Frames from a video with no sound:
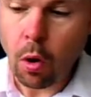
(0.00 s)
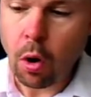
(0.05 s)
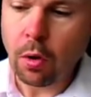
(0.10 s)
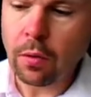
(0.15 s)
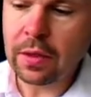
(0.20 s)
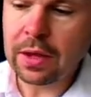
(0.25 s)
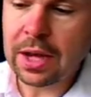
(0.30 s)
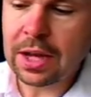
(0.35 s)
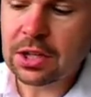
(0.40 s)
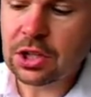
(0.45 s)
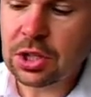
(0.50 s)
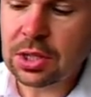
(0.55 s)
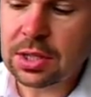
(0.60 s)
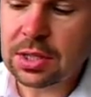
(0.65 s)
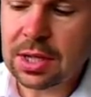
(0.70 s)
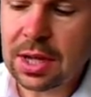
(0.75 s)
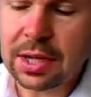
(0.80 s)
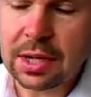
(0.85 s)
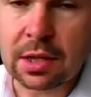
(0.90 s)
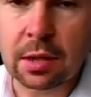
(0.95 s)
on the
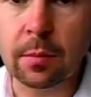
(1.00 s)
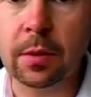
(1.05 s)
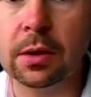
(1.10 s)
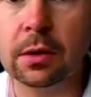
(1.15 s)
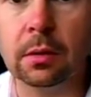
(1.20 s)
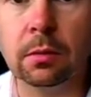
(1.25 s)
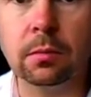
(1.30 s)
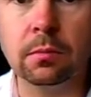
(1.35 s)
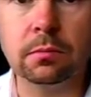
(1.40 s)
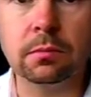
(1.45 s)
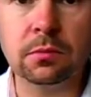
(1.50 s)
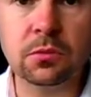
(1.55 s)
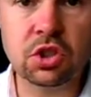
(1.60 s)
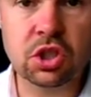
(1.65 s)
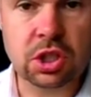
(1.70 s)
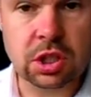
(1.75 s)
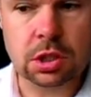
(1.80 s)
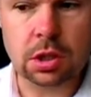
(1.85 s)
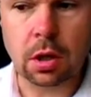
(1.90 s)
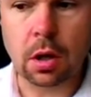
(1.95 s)
edges and in the middle
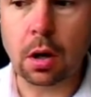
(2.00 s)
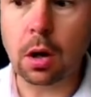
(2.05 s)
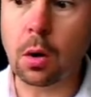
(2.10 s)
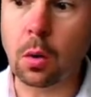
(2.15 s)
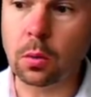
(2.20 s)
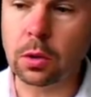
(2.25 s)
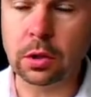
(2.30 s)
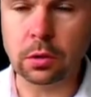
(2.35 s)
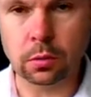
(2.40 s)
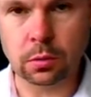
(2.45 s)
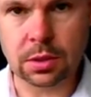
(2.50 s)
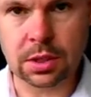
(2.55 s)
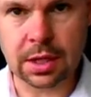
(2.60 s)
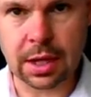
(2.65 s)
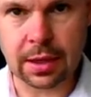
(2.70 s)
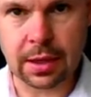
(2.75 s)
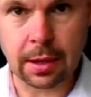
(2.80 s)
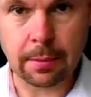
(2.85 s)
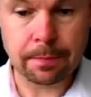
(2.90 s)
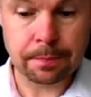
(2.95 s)
just to hold it all
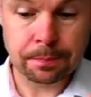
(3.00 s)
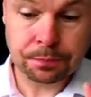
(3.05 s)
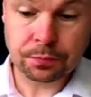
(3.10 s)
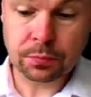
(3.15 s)
together.